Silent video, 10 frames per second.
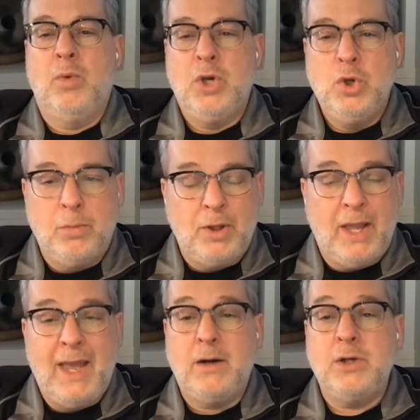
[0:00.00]

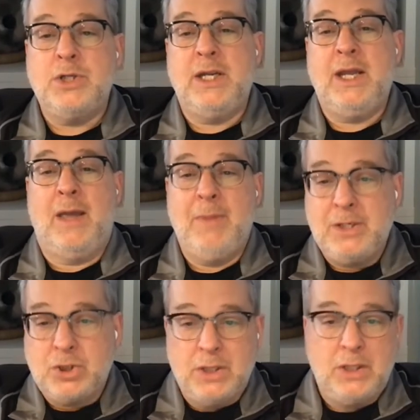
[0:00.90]
Renewable energy, I
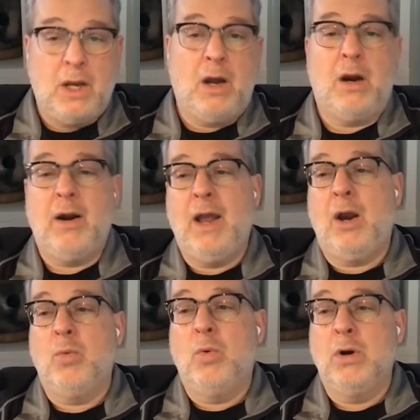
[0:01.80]
mentioned
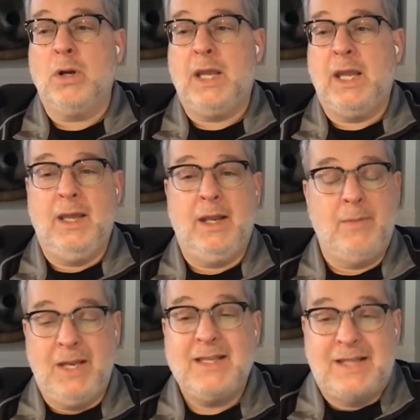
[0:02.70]
our work in,
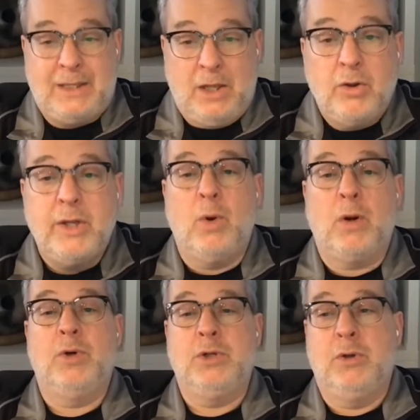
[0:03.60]
I mean, it's not the only
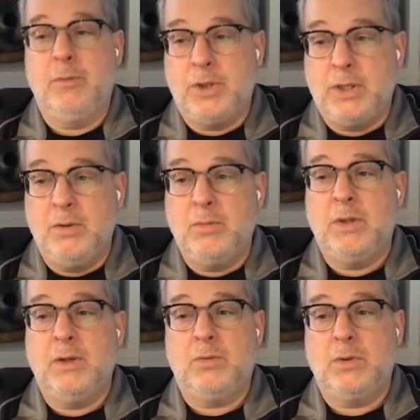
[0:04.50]
work we're doing, but
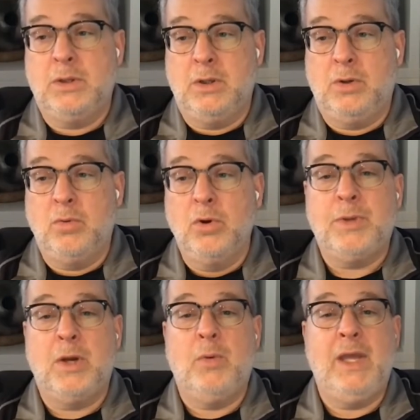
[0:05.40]
the
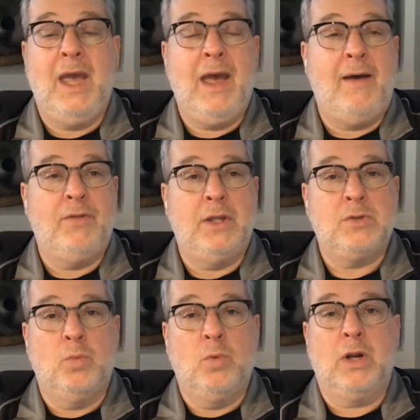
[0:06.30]
group that we have
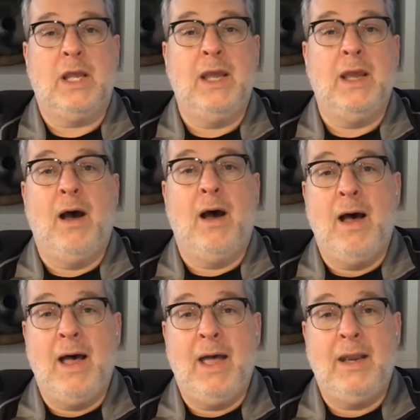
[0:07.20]
that's working
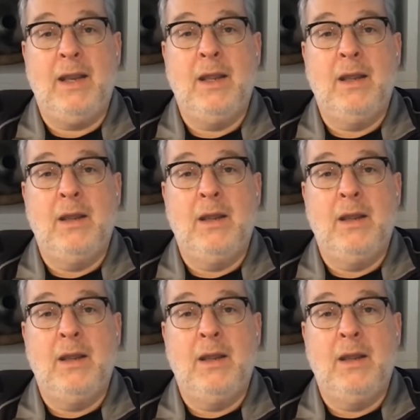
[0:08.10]
on